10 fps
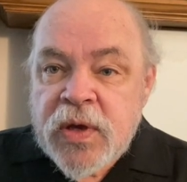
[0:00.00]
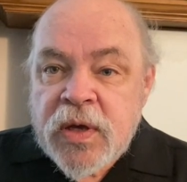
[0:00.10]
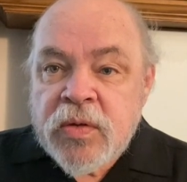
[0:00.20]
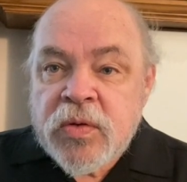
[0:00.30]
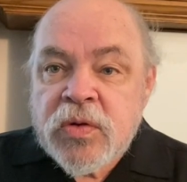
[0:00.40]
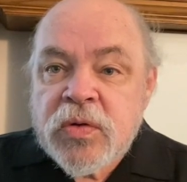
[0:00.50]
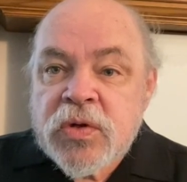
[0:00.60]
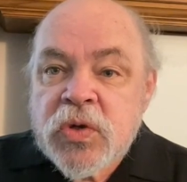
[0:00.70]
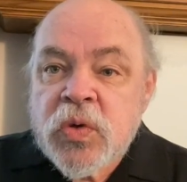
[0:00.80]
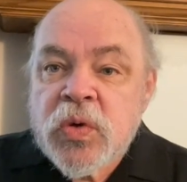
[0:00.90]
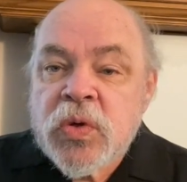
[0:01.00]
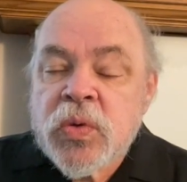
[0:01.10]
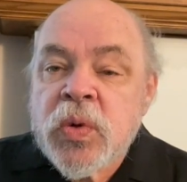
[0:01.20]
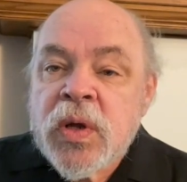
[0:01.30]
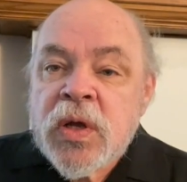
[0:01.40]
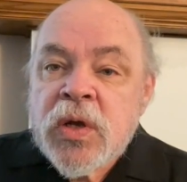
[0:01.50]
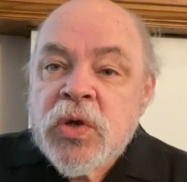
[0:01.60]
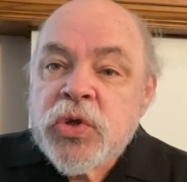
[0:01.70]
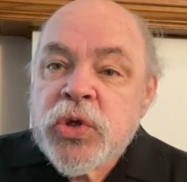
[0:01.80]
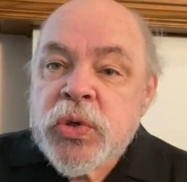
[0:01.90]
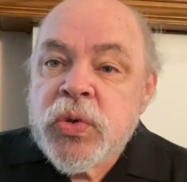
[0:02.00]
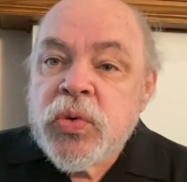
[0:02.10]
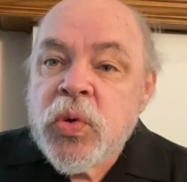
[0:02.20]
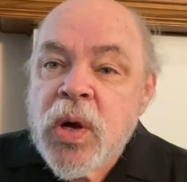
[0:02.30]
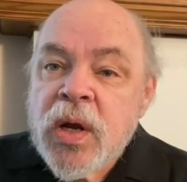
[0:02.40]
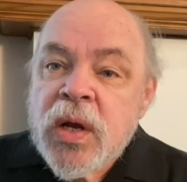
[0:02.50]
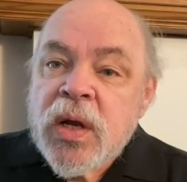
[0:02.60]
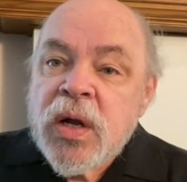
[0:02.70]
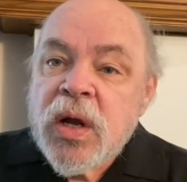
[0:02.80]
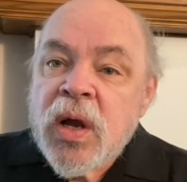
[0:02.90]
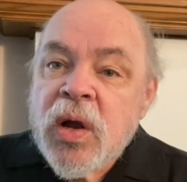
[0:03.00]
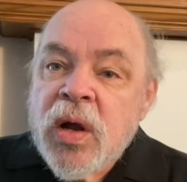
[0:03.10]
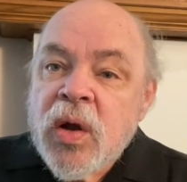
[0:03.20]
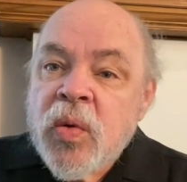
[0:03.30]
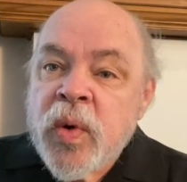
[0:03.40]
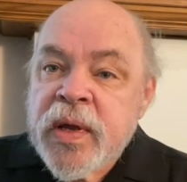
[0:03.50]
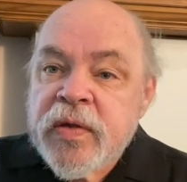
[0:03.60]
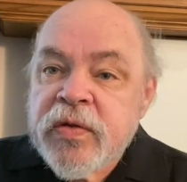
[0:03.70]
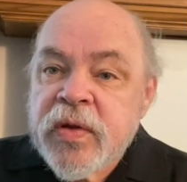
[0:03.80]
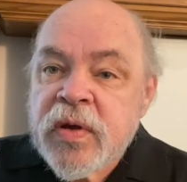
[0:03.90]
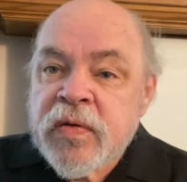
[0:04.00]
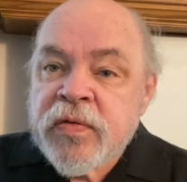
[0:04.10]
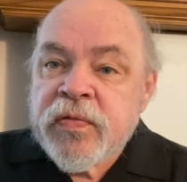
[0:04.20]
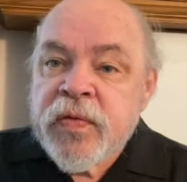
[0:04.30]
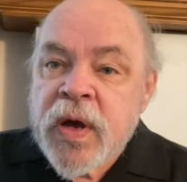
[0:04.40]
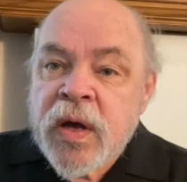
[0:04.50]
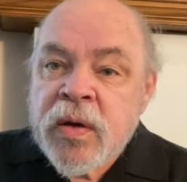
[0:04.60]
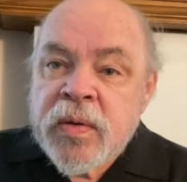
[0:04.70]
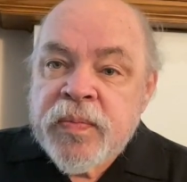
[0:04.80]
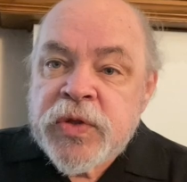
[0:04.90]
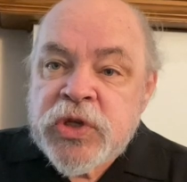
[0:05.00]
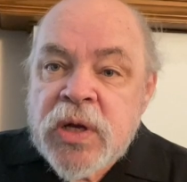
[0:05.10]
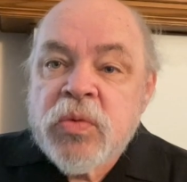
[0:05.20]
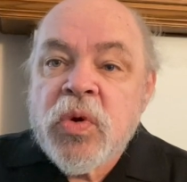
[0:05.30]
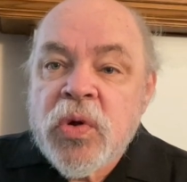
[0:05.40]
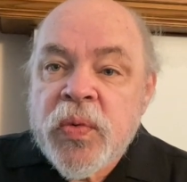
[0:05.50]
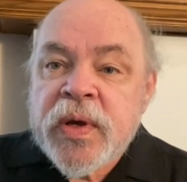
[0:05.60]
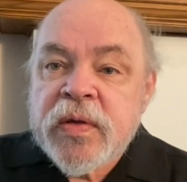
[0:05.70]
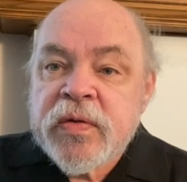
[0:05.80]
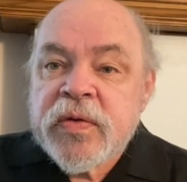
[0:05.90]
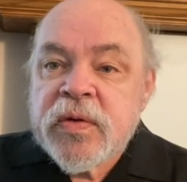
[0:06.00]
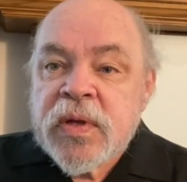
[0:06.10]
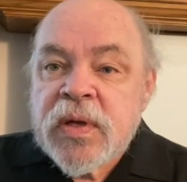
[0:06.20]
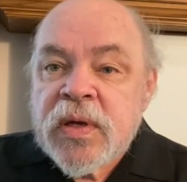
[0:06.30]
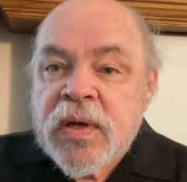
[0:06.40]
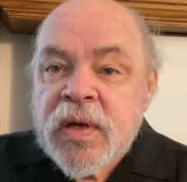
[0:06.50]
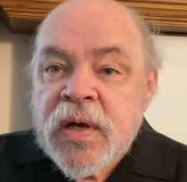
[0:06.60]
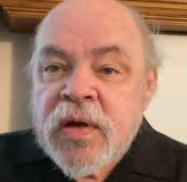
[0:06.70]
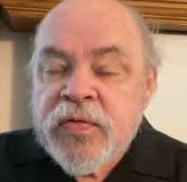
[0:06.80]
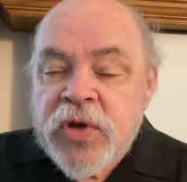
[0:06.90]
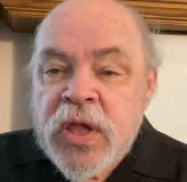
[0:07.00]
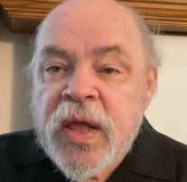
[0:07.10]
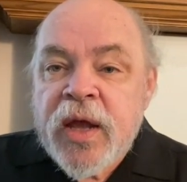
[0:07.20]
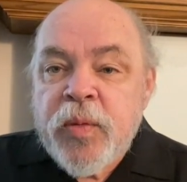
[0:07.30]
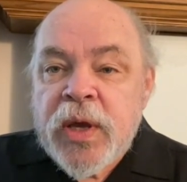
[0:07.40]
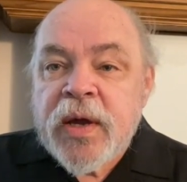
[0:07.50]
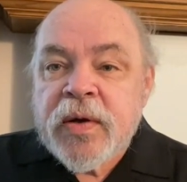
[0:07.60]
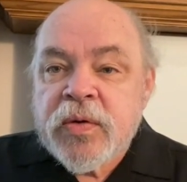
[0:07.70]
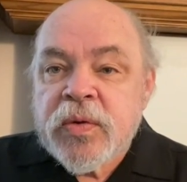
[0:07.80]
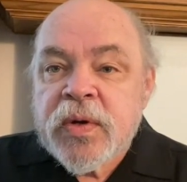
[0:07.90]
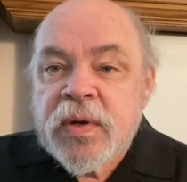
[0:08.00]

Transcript: together to show you two ways of, general ways of climbing out